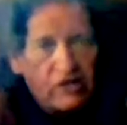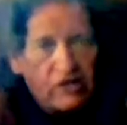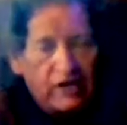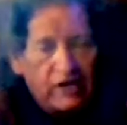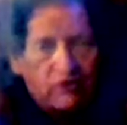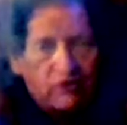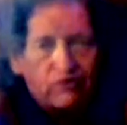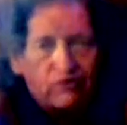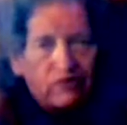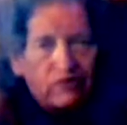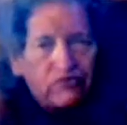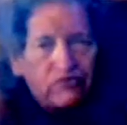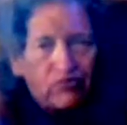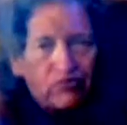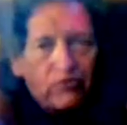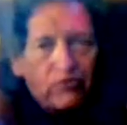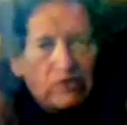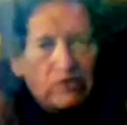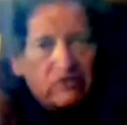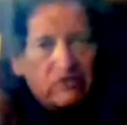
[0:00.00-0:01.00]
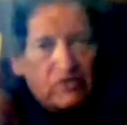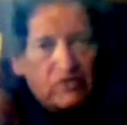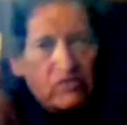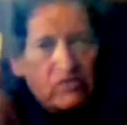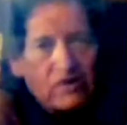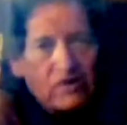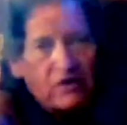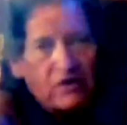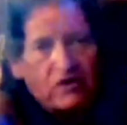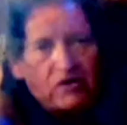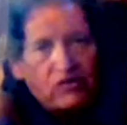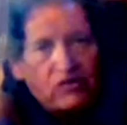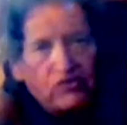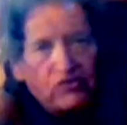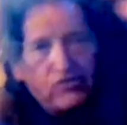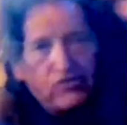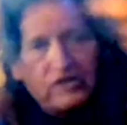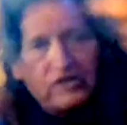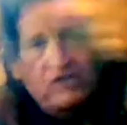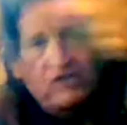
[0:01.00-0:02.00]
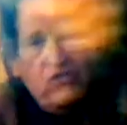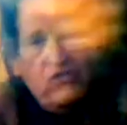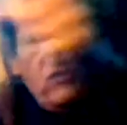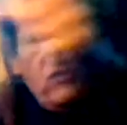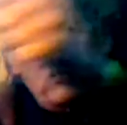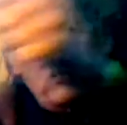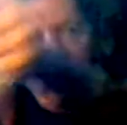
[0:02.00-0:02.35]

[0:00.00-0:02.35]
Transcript: increase your thrust on the rear, and you do this.